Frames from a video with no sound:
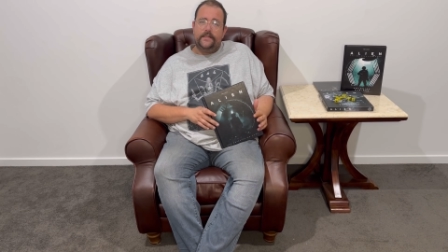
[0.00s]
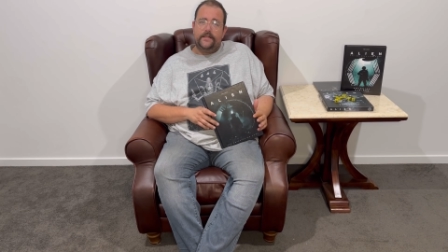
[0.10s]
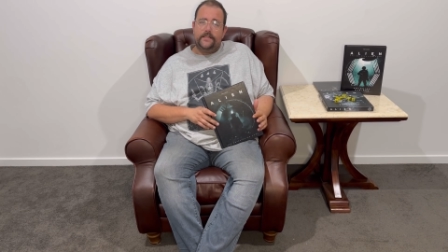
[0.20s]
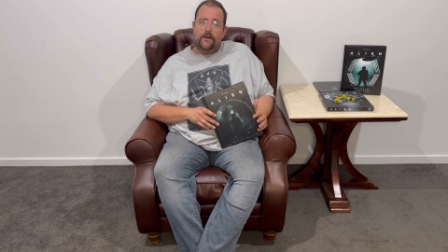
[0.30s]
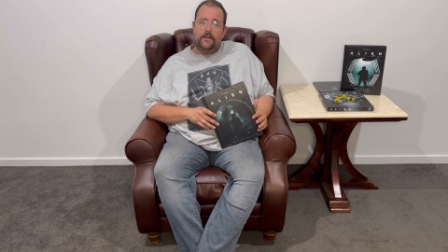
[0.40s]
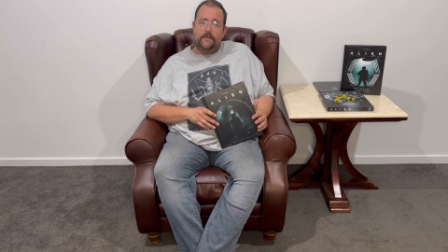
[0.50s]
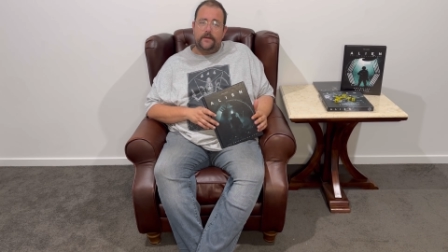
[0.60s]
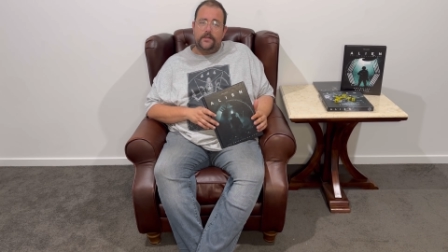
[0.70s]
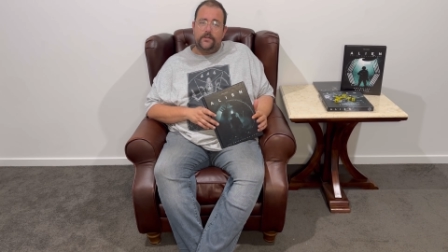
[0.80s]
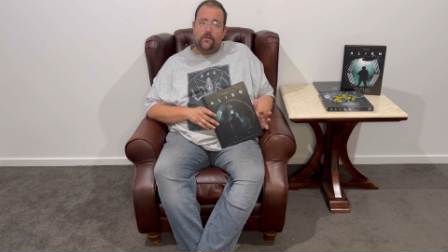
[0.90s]
designed to be
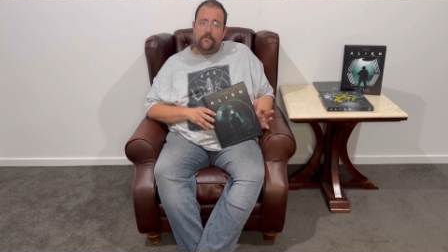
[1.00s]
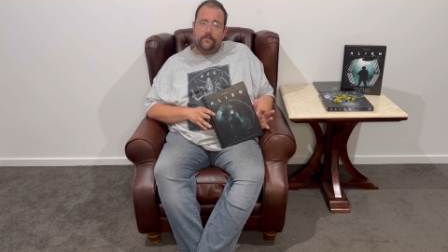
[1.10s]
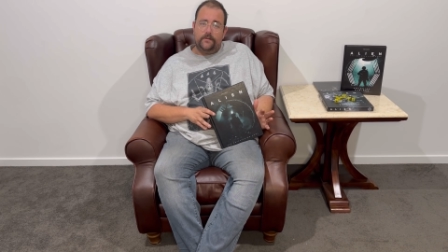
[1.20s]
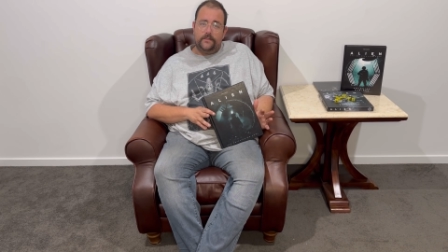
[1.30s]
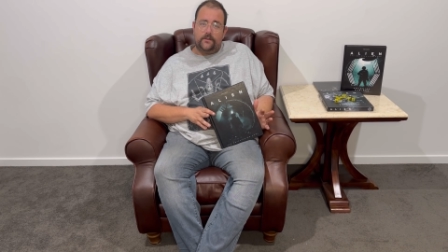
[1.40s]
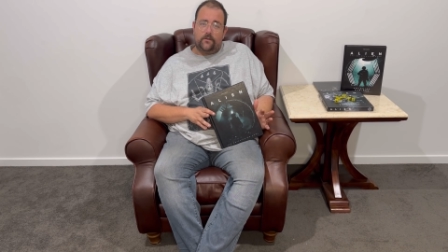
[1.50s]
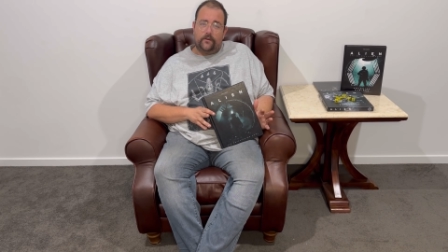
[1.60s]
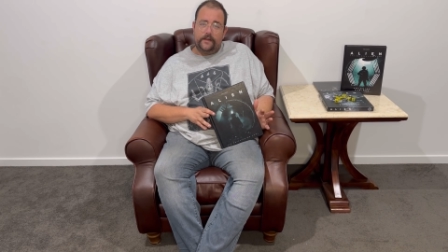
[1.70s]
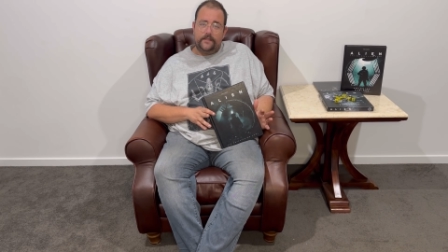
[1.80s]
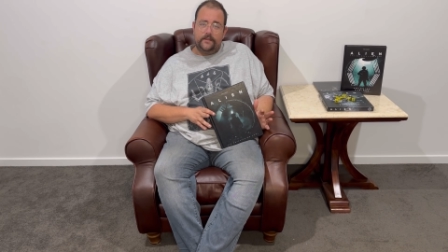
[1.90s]
short
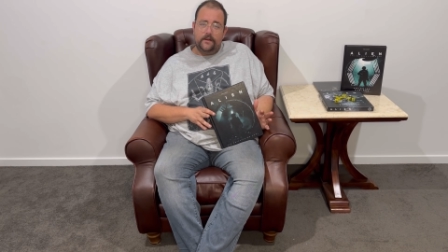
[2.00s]
stories.